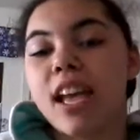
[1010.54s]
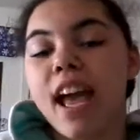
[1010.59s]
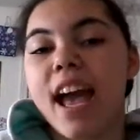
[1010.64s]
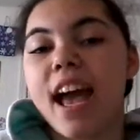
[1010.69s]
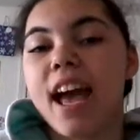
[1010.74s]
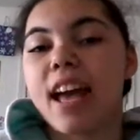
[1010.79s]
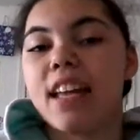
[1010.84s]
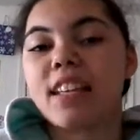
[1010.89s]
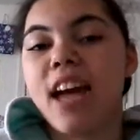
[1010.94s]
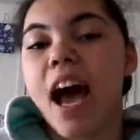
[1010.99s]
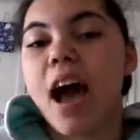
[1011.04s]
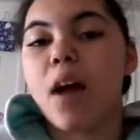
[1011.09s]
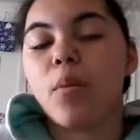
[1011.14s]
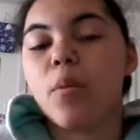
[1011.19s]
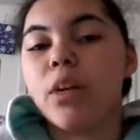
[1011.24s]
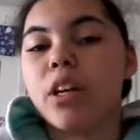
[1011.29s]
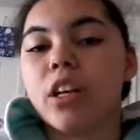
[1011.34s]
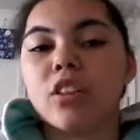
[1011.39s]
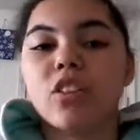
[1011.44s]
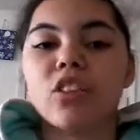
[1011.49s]
and I
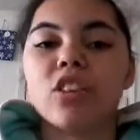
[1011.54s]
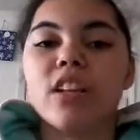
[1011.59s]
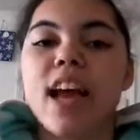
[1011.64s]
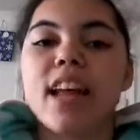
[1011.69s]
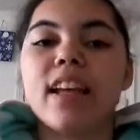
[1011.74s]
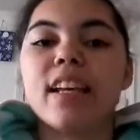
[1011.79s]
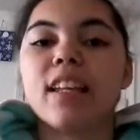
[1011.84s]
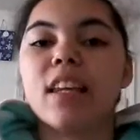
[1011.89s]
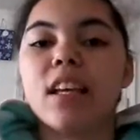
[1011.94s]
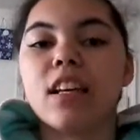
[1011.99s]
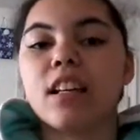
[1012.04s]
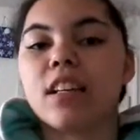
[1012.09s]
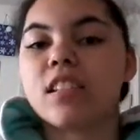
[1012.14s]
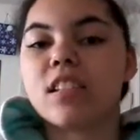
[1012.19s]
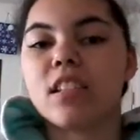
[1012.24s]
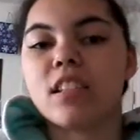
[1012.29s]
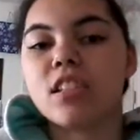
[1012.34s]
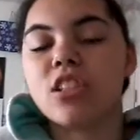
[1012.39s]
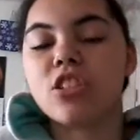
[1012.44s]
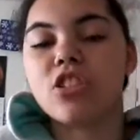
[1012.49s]
wouldn't learn anything because
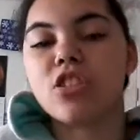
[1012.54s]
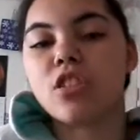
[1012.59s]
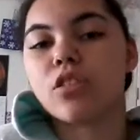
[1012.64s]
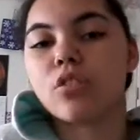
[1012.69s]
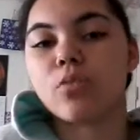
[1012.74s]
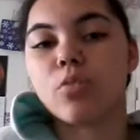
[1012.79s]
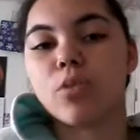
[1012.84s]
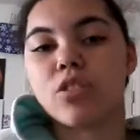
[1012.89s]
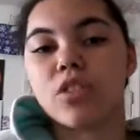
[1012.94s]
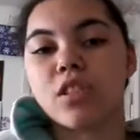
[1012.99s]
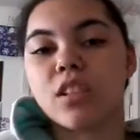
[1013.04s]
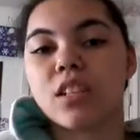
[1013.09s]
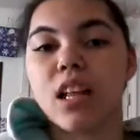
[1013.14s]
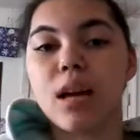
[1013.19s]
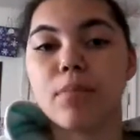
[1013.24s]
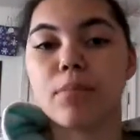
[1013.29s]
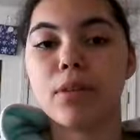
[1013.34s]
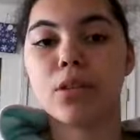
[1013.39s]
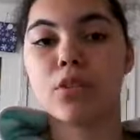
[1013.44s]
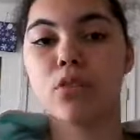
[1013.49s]
the teachers would just
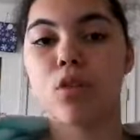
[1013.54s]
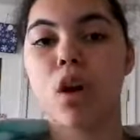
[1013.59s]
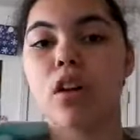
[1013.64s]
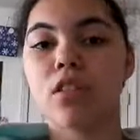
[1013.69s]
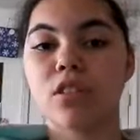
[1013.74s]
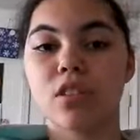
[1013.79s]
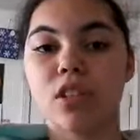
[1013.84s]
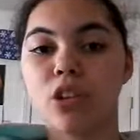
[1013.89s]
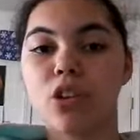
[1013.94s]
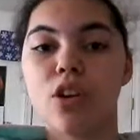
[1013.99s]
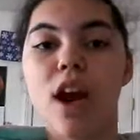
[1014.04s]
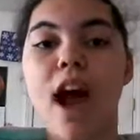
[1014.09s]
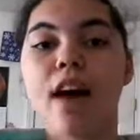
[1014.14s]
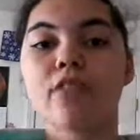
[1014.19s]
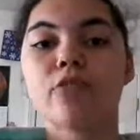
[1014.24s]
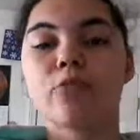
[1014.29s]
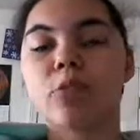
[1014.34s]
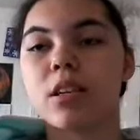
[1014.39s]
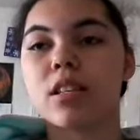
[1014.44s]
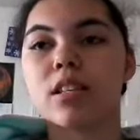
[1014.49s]
let me do arts and
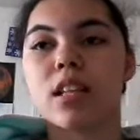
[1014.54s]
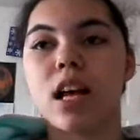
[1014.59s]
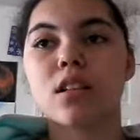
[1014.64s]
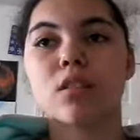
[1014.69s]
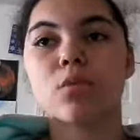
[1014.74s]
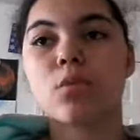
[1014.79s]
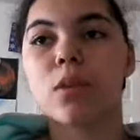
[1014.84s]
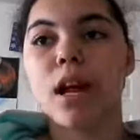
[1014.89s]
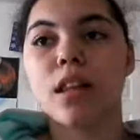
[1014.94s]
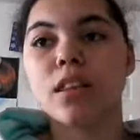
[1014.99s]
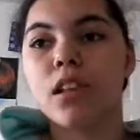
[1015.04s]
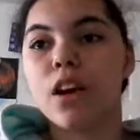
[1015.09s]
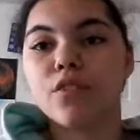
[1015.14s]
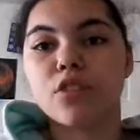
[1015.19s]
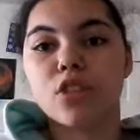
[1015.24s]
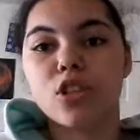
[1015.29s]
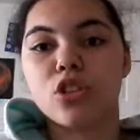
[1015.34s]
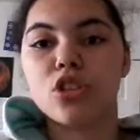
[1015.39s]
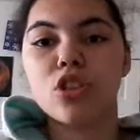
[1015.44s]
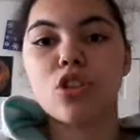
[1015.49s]
crafts because that's what I love
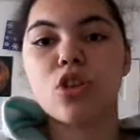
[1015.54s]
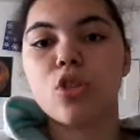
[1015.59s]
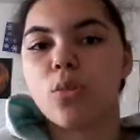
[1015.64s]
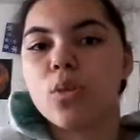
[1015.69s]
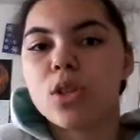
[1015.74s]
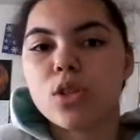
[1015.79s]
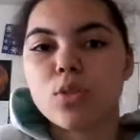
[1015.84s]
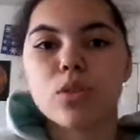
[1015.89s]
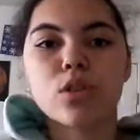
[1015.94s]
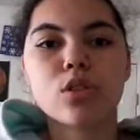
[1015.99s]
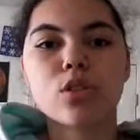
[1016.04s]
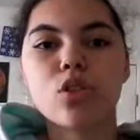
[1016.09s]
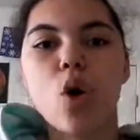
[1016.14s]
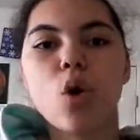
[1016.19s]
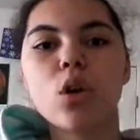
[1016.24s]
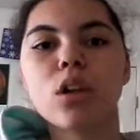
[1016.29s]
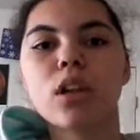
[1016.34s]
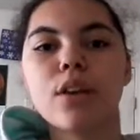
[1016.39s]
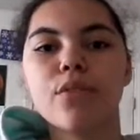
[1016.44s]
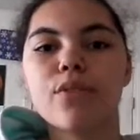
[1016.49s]
to do, which was
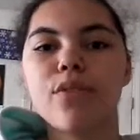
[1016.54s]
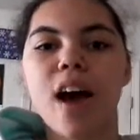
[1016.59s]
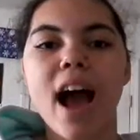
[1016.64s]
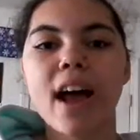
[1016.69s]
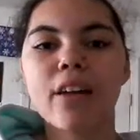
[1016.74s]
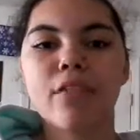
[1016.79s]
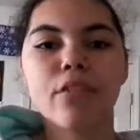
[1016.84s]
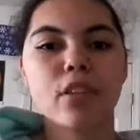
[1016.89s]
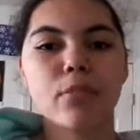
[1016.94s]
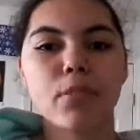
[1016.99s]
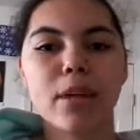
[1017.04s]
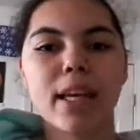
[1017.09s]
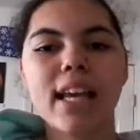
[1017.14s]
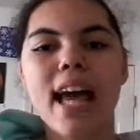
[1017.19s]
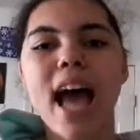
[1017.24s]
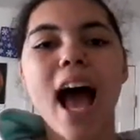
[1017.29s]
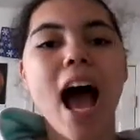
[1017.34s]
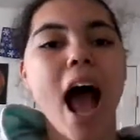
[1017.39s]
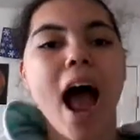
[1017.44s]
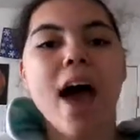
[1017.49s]
totally fine with me.
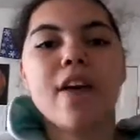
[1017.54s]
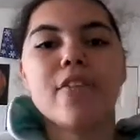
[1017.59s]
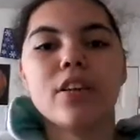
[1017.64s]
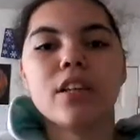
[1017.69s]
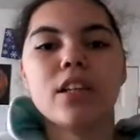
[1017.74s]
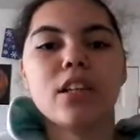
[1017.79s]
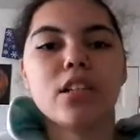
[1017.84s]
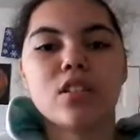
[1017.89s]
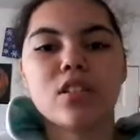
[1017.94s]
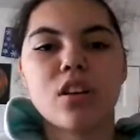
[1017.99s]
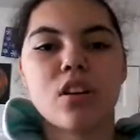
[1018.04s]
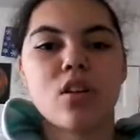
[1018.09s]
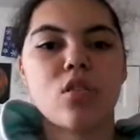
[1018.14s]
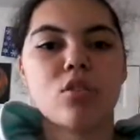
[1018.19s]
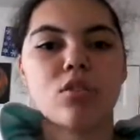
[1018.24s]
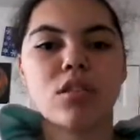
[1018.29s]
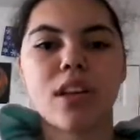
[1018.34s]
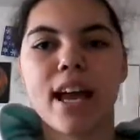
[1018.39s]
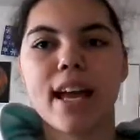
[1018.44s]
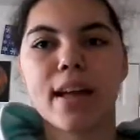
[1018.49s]
I really
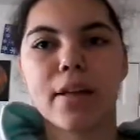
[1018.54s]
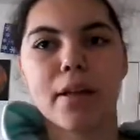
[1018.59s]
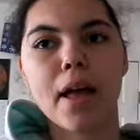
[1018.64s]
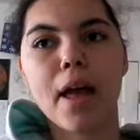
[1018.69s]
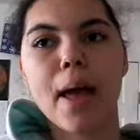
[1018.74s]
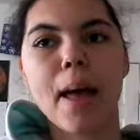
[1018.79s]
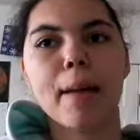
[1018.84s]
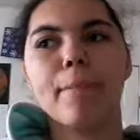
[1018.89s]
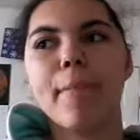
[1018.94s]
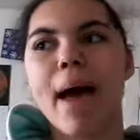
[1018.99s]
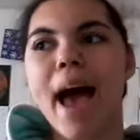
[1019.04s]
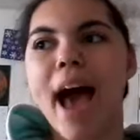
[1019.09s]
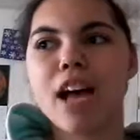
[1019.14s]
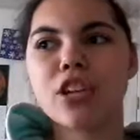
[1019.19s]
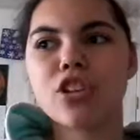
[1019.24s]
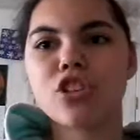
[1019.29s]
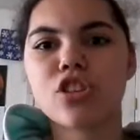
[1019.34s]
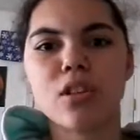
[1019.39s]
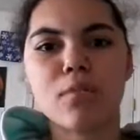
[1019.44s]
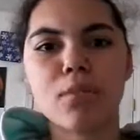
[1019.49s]
don't like
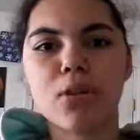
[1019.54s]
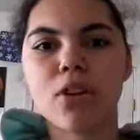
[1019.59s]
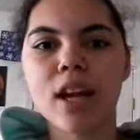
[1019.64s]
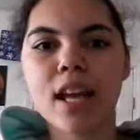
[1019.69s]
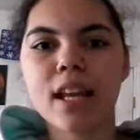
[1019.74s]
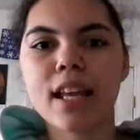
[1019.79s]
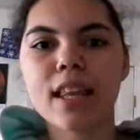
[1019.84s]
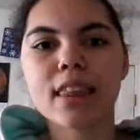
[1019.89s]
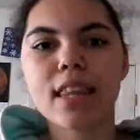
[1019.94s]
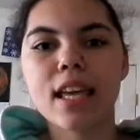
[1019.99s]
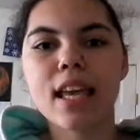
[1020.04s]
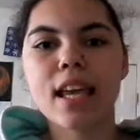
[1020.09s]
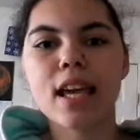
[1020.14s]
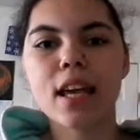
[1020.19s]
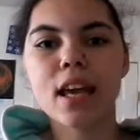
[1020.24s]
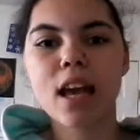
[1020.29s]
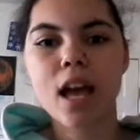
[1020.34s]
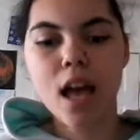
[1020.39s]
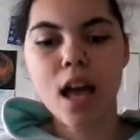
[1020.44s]
bash them or anything.